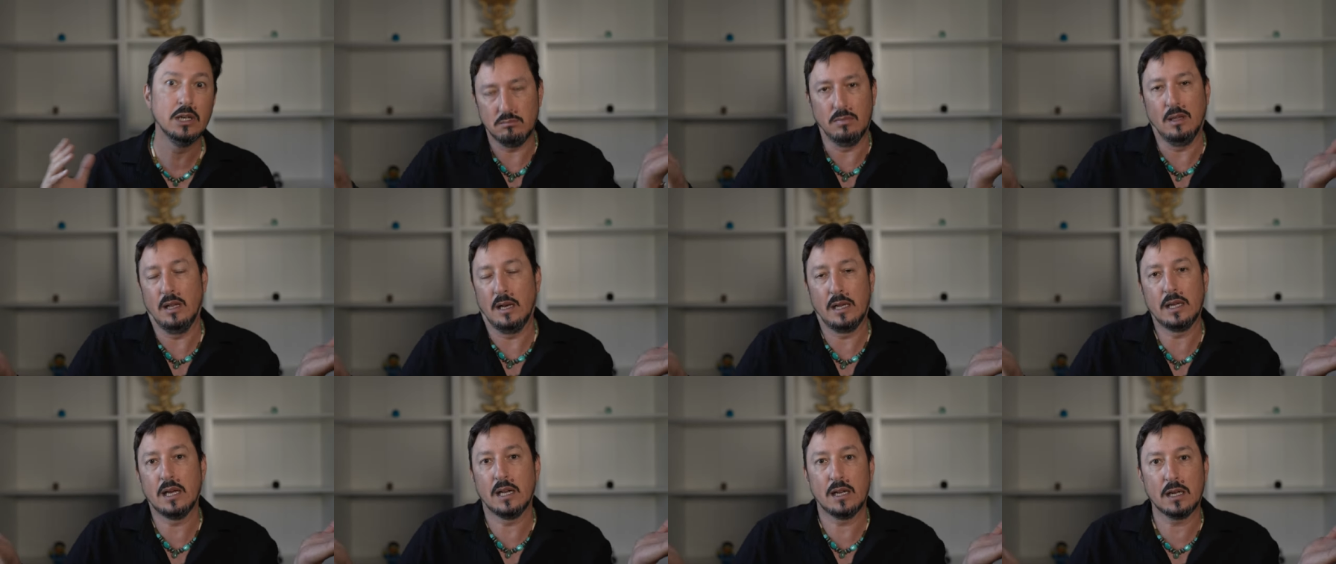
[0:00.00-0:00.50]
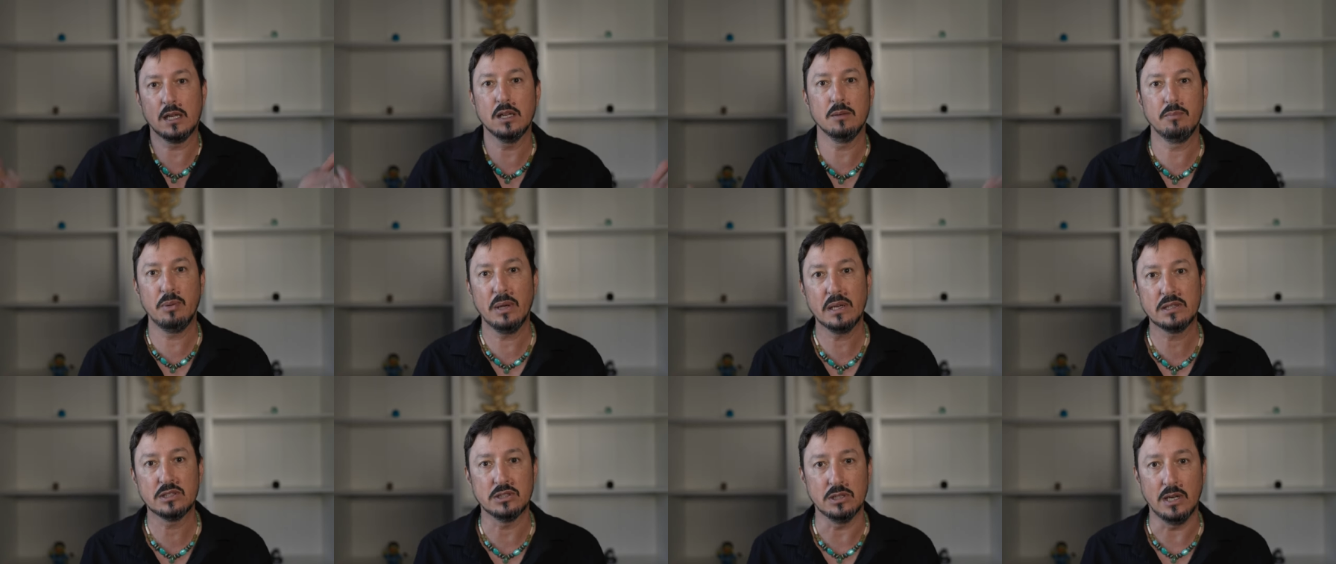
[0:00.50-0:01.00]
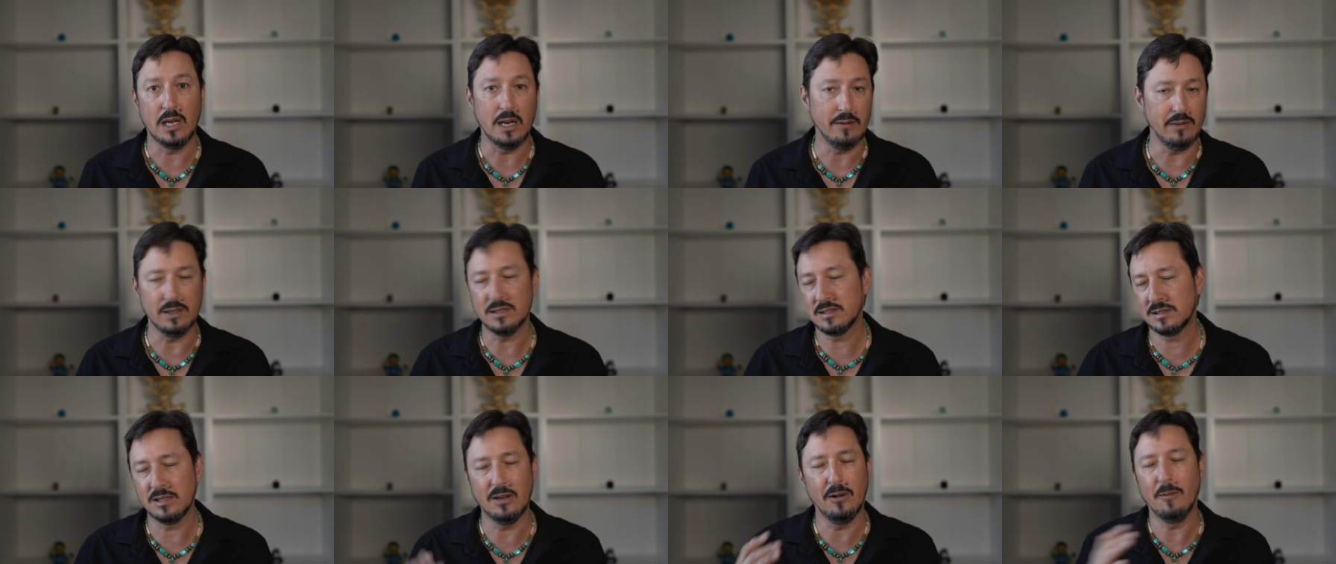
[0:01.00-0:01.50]
and I got a good picture out of
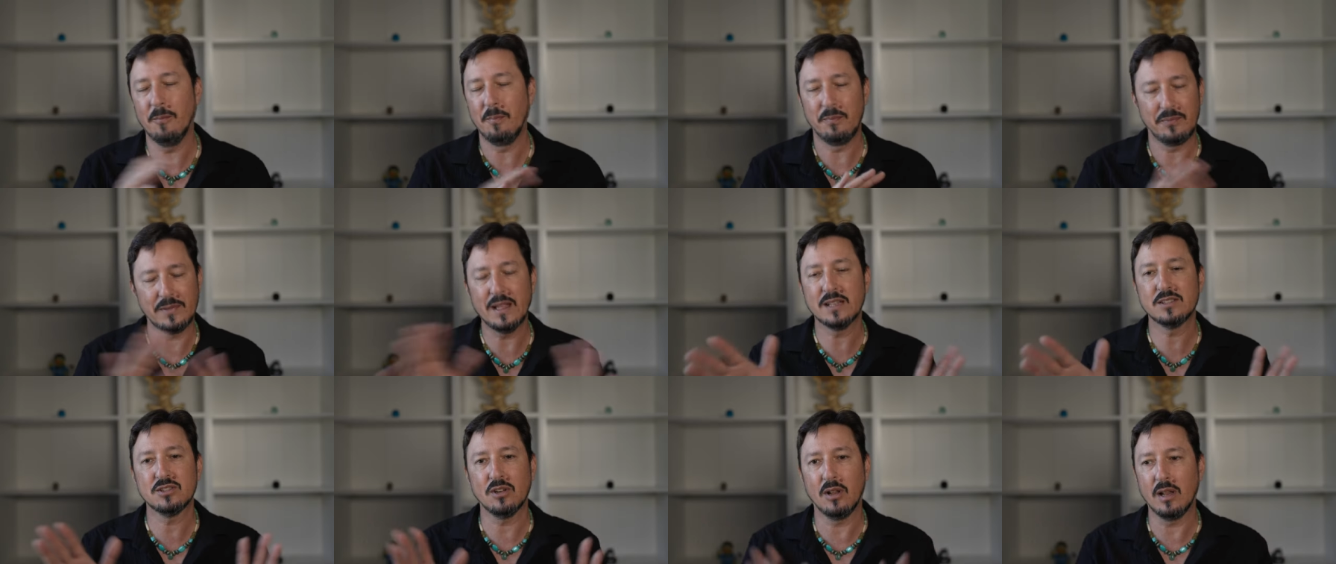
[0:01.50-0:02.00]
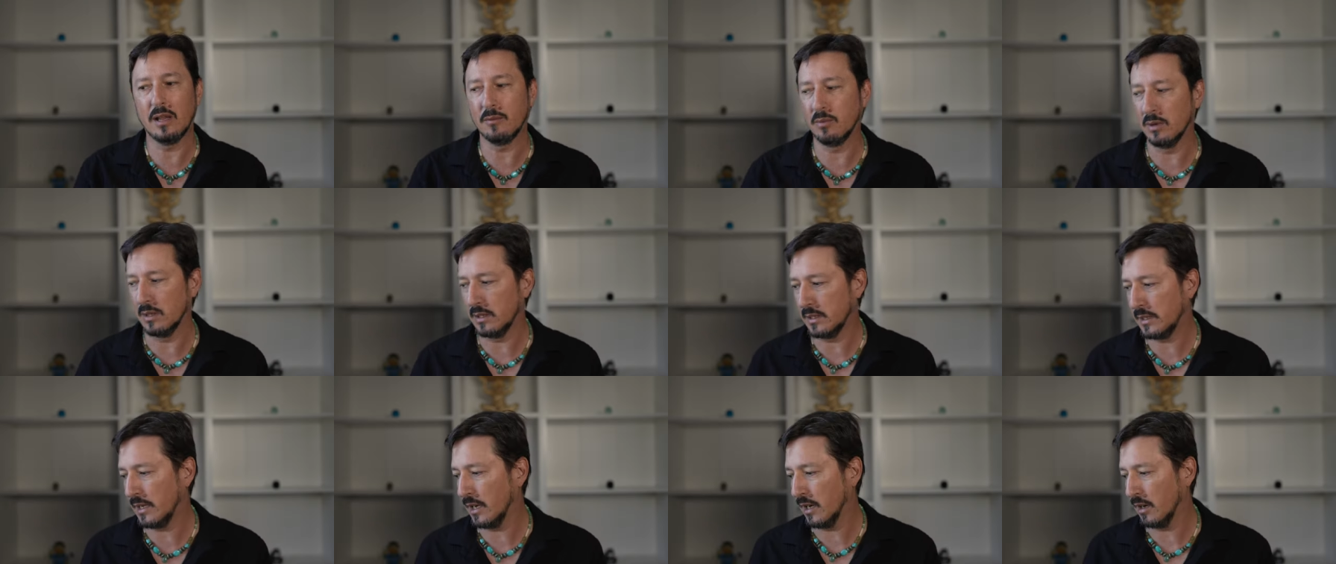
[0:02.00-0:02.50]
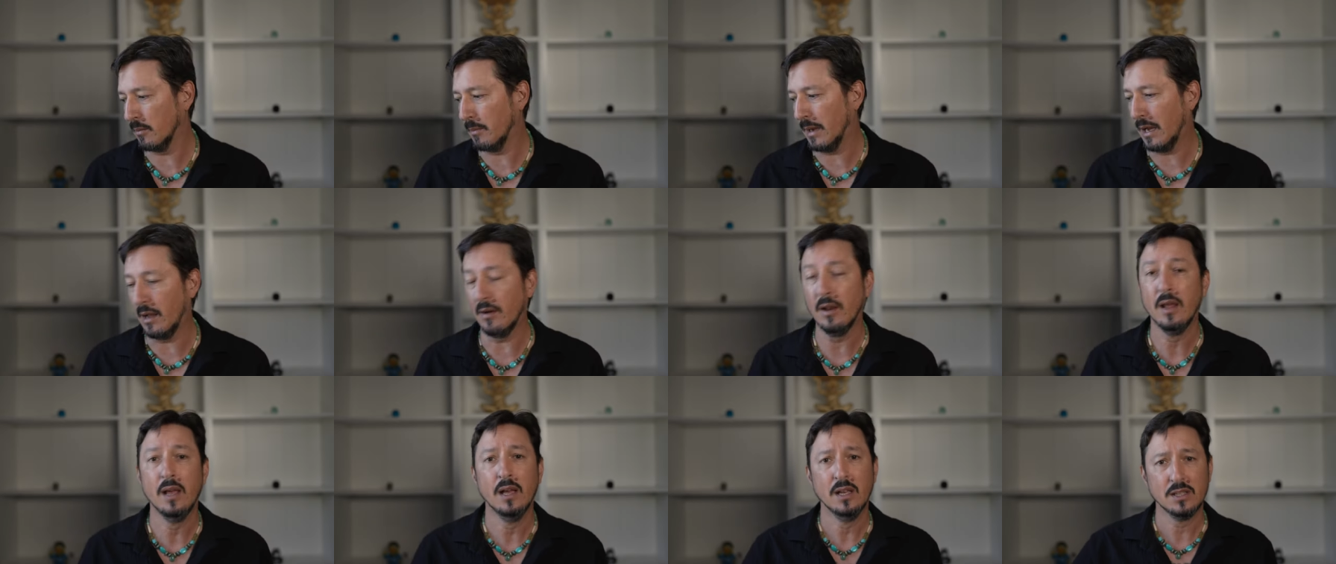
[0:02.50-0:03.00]
it. So that's all I really care
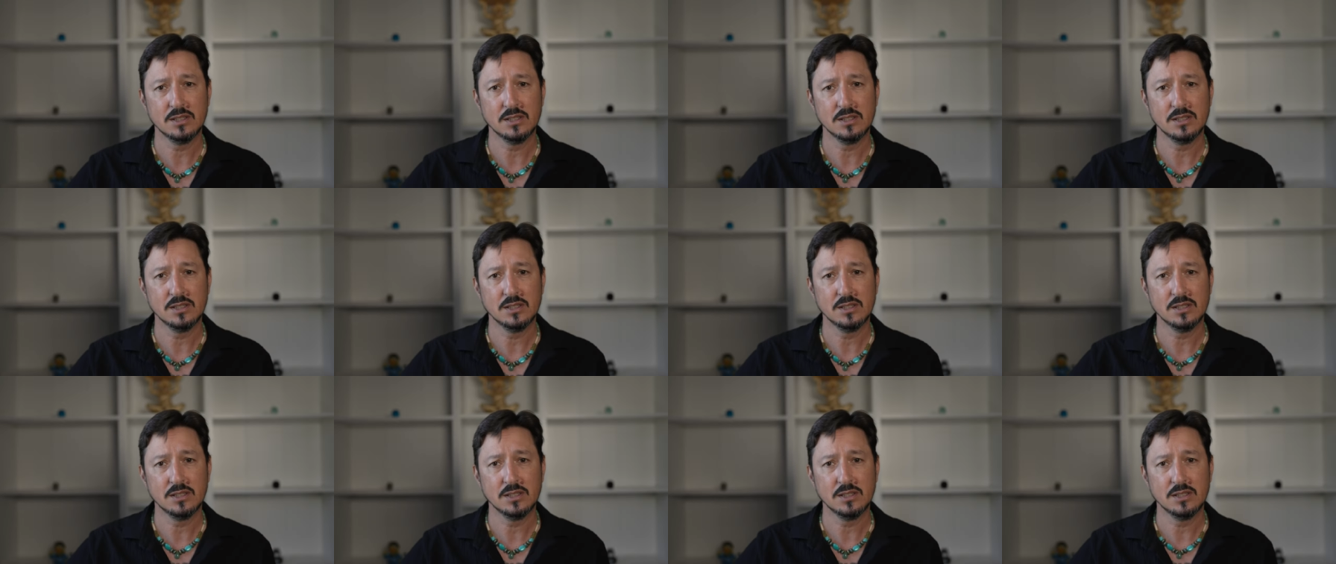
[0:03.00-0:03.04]
about.